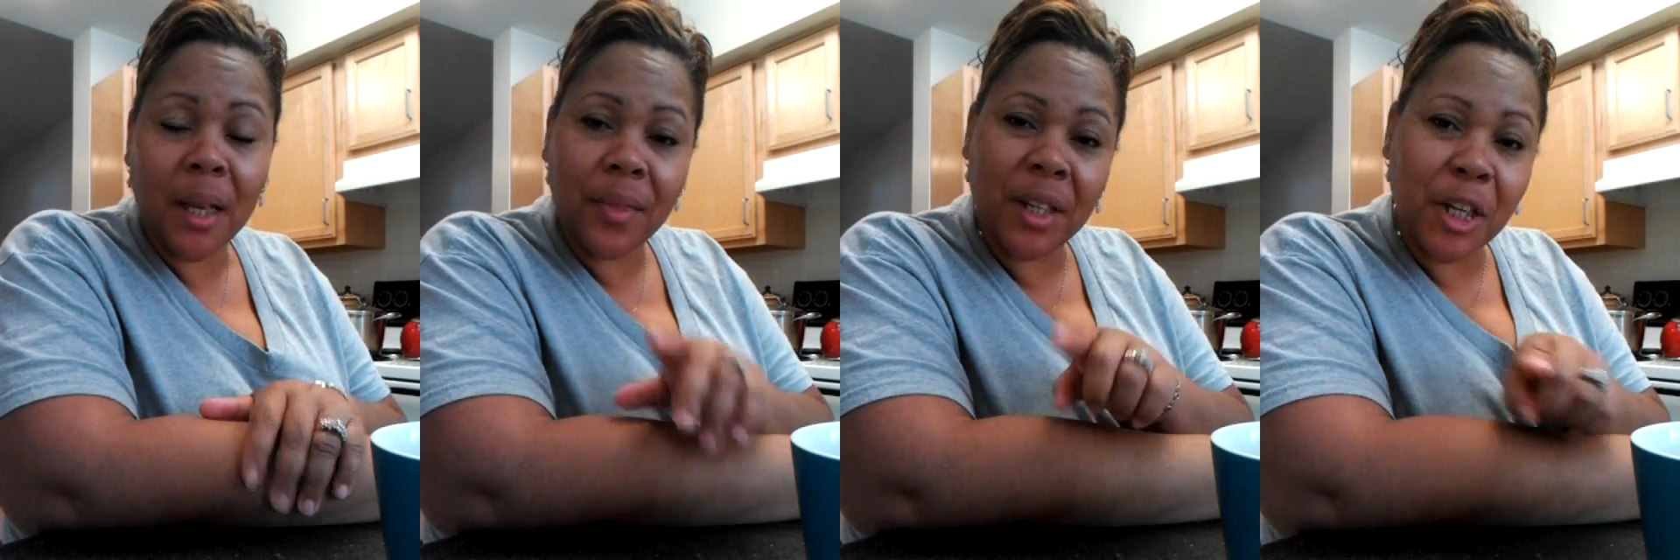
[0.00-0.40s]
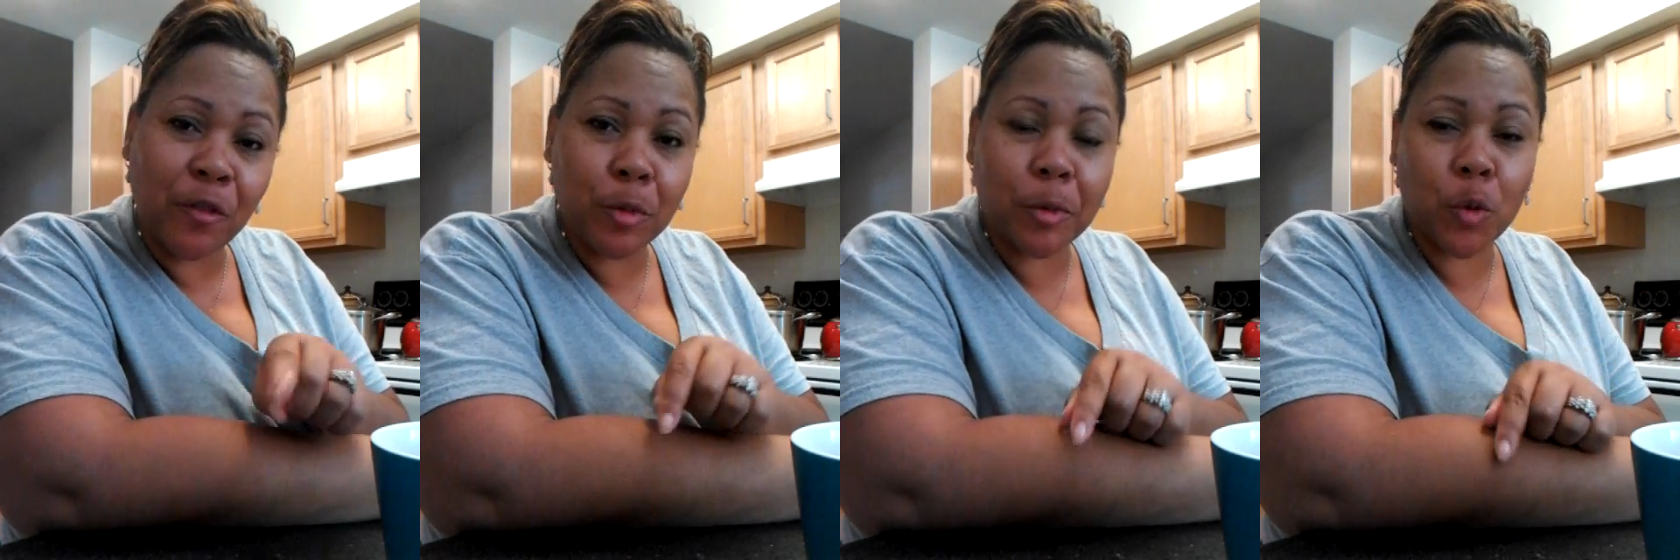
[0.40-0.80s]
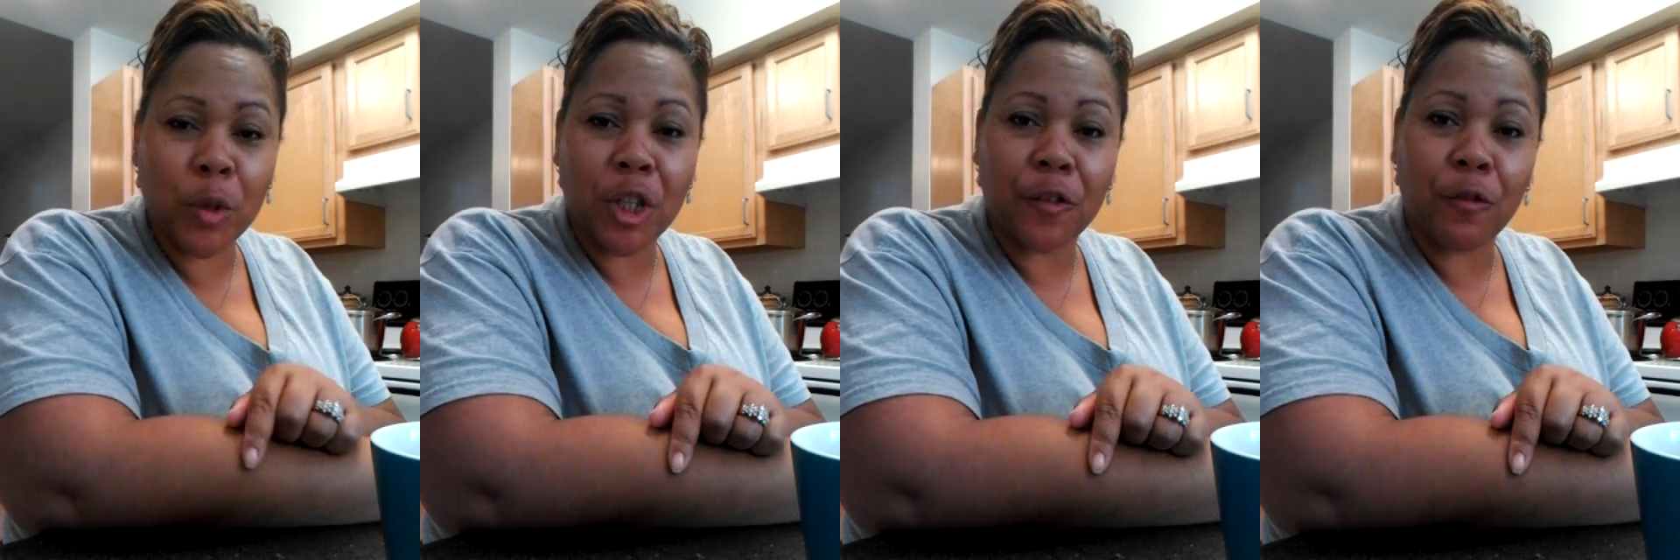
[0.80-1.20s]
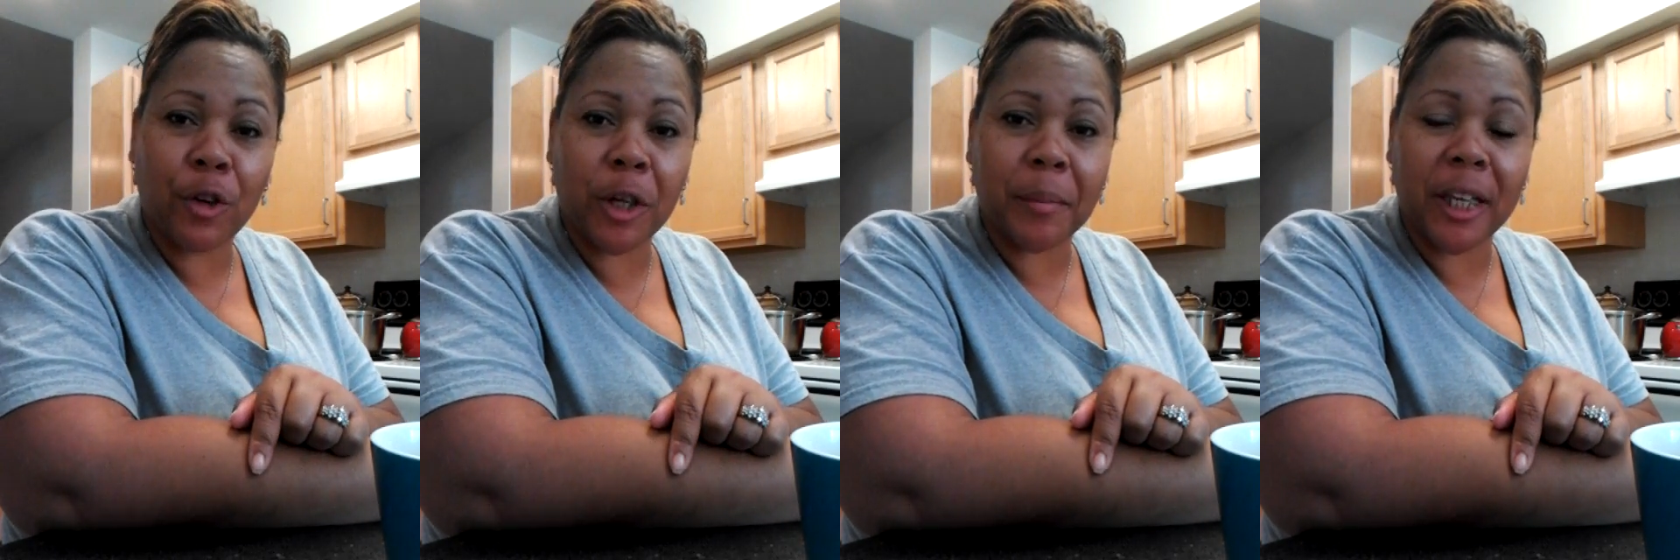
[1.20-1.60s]
The difference between your
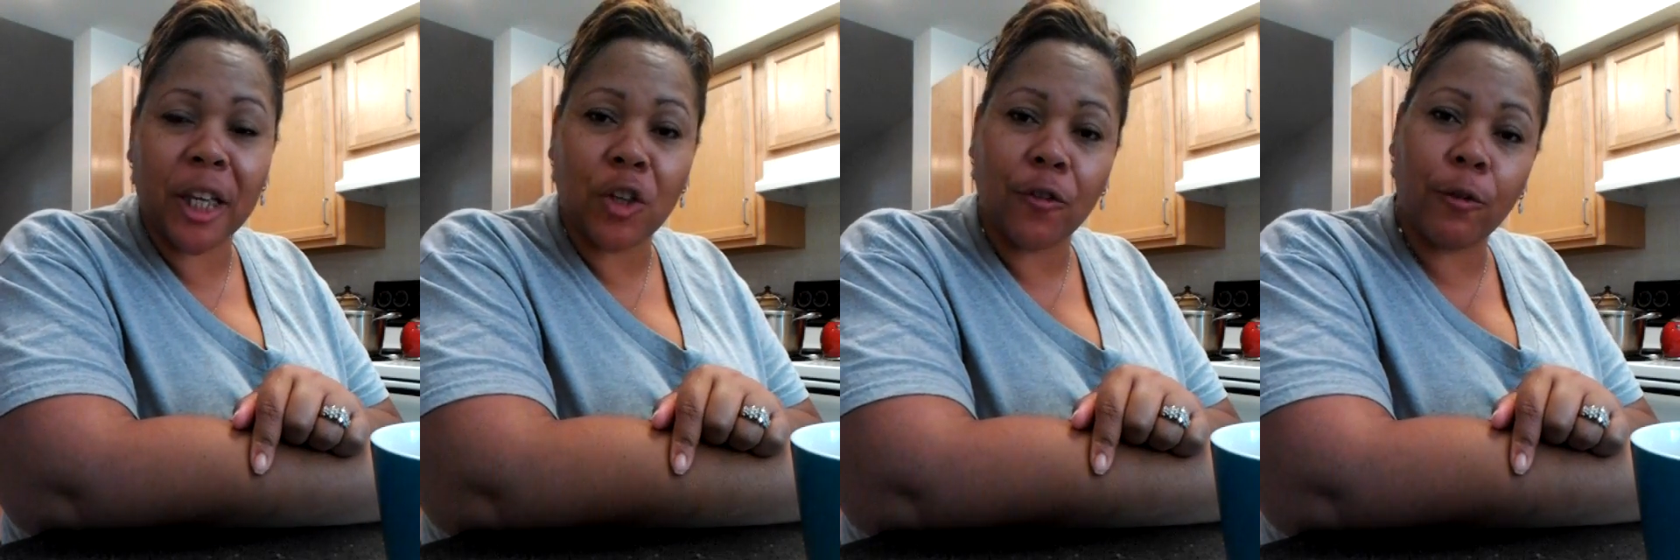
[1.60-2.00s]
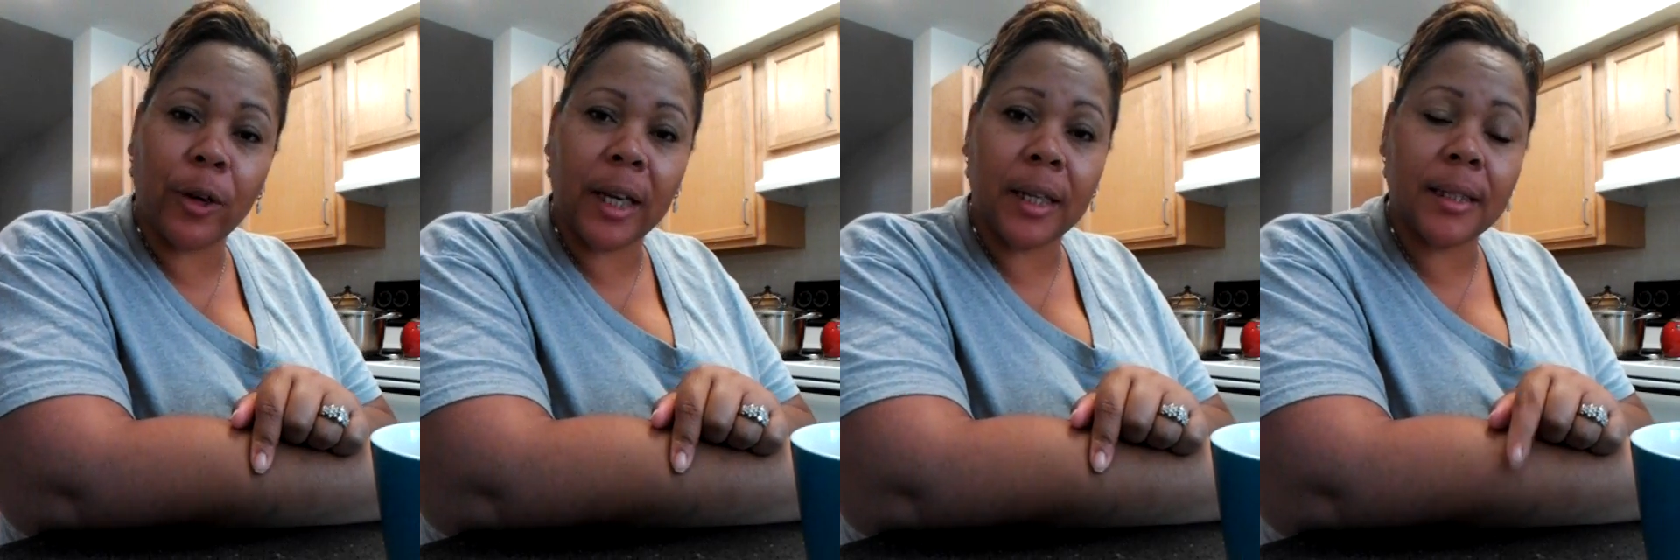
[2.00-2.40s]
frenemy and your friend